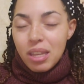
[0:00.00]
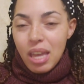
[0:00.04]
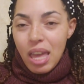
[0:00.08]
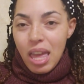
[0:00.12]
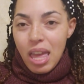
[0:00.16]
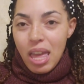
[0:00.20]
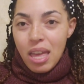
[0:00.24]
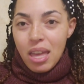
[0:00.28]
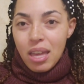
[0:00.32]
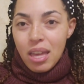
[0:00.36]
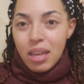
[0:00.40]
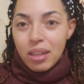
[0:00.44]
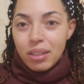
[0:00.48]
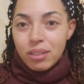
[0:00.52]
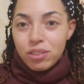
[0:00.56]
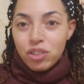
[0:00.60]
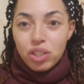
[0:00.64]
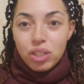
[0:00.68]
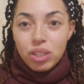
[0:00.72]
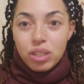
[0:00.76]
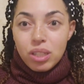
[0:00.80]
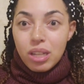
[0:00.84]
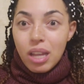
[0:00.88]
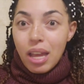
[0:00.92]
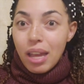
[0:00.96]
and
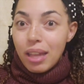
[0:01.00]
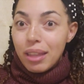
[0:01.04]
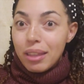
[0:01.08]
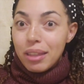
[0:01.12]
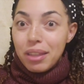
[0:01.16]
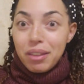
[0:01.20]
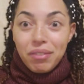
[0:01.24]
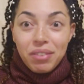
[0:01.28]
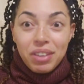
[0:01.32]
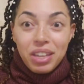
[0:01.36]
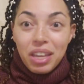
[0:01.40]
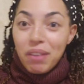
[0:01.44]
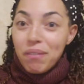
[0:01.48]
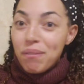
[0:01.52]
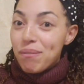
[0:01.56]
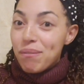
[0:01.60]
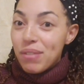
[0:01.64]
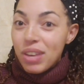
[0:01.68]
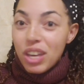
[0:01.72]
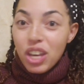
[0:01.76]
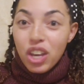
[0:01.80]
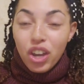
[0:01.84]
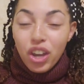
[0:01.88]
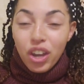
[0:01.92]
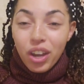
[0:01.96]
just not living in
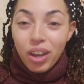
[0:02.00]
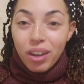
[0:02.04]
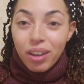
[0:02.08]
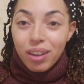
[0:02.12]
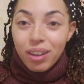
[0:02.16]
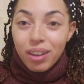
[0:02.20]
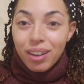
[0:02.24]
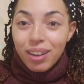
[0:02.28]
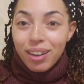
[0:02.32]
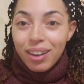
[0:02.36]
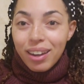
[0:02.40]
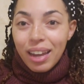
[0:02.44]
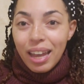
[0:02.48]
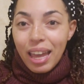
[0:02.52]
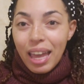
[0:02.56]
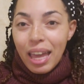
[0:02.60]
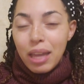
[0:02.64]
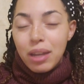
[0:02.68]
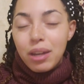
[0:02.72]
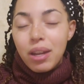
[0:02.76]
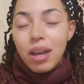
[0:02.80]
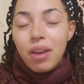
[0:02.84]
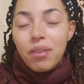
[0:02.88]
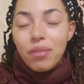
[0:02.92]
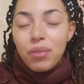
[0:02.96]
fear.
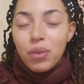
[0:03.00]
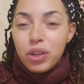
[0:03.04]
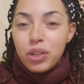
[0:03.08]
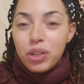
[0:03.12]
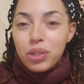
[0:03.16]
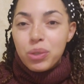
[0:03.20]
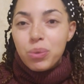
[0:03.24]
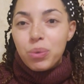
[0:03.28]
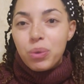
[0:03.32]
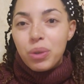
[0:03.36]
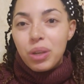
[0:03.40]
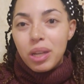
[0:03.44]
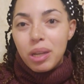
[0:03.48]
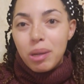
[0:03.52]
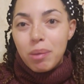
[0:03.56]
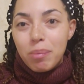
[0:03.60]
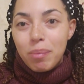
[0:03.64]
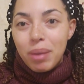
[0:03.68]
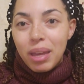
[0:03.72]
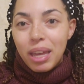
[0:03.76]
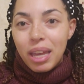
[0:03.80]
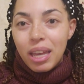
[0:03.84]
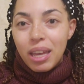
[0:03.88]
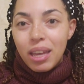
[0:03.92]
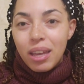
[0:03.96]
And of course we're gonna
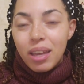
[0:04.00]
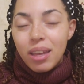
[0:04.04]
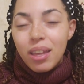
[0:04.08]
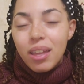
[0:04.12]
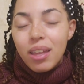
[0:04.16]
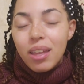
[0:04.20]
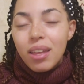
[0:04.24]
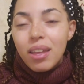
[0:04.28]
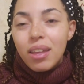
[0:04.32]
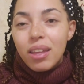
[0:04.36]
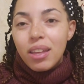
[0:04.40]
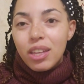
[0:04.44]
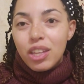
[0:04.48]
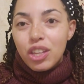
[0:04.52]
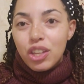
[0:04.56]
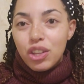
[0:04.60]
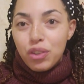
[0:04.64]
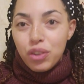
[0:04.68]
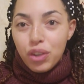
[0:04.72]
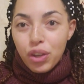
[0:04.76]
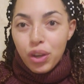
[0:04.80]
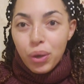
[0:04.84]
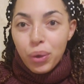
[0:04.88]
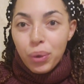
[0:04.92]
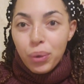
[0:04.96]
make, you
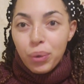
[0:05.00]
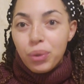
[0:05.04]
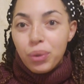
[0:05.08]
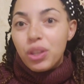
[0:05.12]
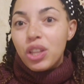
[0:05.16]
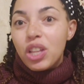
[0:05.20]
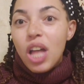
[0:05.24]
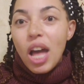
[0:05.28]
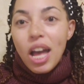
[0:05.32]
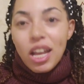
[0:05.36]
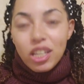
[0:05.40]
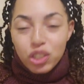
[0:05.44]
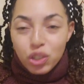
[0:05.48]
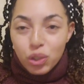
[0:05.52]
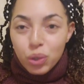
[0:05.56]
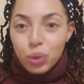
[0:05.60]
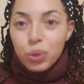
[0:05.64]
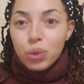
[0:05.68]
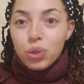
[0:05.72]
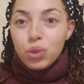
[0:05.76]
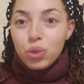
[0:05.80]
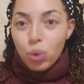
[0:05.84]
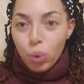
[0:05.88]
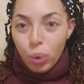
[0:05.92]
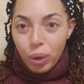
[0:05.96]
know,
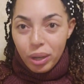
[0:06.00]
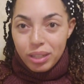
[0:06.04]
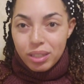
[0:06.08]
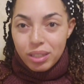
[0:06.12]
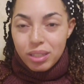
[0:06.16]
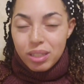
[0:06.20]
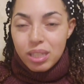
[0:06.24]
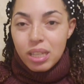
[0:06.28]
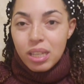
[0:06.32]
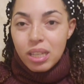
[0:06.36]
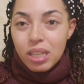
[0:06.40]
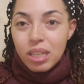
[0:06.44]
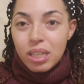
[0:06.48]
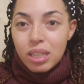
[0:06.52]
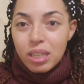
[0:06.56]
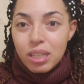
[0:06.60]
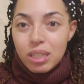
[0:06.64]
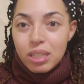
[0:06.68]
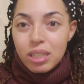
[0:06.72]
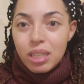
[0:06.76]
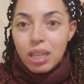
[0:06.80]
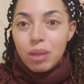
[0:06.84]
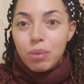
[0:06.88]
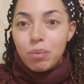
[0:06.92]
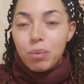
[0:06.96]
logical choices,
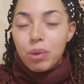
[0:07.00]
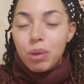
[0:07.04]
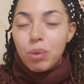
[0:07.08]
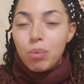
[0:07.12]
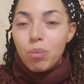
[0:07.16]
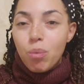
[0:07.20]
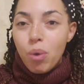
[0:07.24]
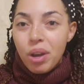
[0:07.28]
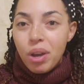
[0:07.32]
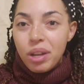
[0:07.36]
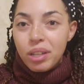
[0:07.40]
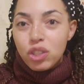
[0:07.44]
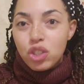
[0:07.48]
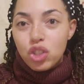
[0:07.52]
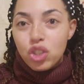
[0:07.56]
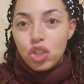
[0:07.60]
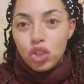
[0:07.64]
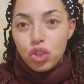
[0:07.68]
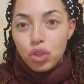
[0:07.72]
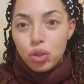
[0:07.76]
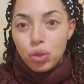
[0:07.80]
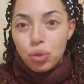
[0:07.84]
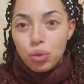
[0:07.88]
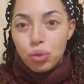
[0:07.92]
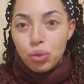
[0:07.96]
and we want
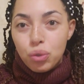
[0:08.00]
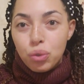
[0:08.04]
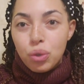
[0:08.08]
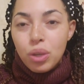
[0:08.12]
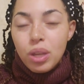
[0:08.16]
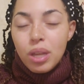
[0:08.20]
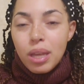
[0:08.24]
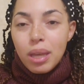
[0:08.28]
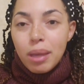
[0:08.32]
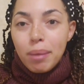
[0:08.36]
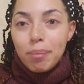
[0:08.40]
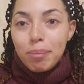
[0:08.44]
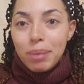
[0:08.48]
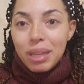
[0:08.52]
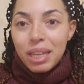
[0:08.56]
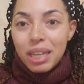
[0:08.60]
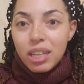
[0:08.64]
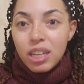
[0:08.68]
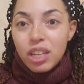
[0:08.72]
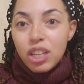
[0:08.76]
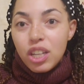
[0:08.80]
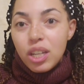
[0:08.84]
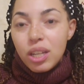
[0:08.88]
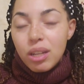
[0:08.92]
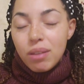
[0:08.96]
to be in
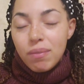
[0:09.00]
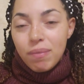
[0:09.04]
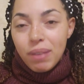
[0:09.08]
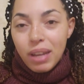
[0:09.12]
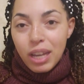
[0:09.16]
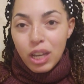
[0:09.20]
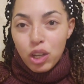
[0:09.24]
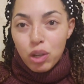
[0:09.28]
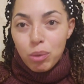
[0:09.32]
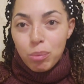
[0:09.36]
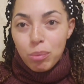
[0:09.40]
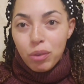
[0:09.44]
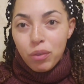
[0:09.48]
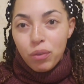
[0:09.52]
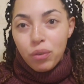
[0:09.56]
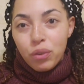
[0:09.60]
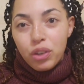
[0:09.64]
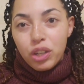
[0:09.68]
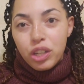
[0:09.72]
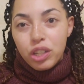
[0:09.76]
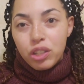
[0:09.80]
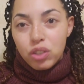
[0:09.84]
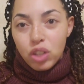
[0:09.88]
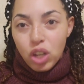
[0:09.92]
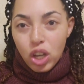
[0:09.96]
a good environment for
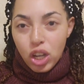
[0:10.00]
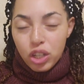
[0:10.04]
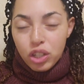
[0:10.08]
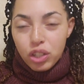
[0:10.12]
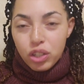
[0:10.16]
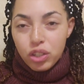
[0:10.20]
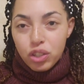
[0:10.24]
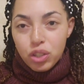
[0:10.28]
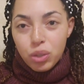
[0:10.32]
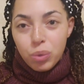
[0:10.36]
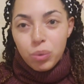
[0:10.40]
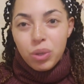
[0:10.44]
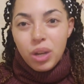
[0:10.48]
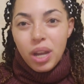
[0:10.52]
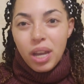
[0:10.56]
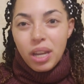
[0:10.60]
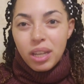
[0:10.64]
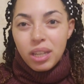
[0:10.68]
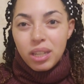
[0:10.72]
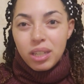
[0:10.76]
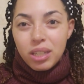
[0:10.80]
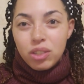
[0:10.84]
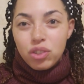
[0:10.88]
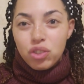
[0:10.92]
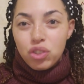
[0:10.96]
our daughter, so we're not
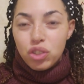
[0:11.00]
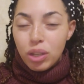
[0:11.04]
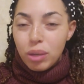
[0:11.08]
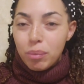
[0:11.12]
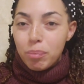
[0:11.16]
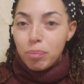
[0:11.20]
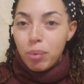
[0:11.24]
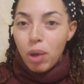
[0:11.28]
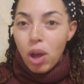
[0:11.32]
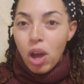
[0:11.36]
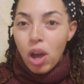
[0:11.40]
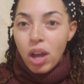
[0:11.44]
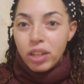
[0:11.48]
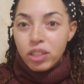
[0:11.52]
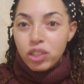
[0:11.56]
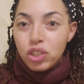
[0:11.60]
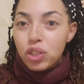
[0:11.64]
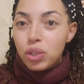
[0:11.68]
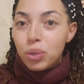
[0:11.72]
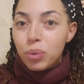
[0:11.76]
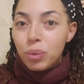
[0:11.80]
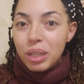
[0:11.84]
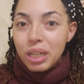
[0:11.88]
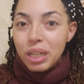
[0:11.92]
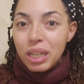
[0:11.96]
gonna jump
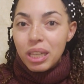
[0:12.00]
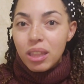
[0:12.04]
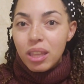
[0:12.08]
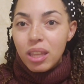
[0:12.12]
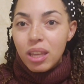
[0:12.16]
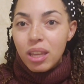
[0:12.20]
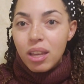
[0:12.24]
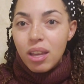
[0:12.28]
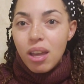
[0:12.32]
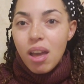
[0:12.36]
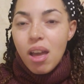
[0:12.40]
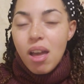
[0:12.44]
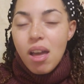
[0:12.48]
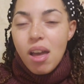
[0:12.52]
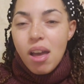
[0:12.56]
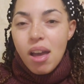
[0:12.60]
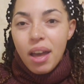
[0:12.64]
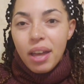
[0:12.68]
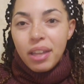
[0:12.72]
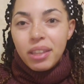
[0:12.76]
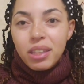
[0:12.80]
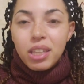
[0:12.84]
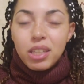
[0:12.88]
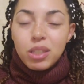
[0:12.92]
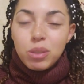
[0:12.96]
onto anything
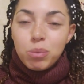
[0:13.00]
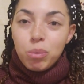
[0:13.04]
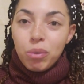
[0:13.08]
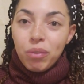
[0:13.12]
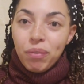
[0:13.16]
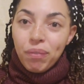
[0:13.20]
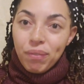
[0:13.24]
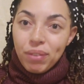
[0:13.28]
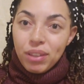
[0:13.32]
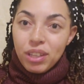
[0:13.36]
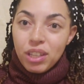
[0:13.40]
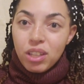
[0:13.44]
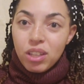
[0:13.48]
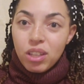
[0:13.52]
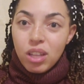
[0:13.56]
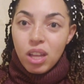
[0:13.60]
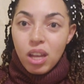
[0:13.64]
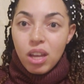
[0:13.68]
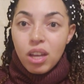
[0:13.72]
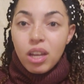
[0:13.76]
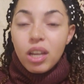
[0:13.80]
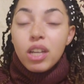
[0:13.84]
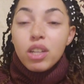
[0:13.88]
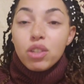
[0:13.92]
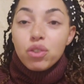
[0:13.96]
unless we feel
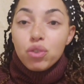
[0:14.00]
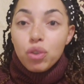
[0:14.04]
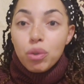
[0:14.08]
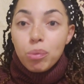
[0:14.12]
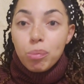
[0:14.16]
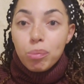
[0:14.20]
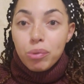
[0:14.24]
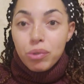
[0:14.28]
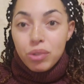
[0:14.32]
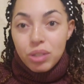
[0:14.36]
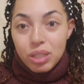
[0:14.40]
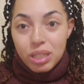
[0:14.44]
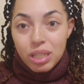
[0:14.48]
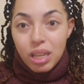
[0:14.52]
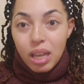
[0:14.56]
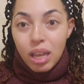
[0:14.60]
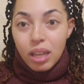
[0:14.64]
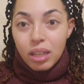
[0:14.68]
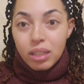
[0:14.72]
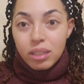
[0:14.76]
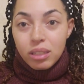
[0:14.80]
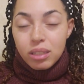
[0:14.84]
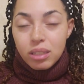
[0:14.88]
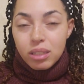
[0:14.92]
100%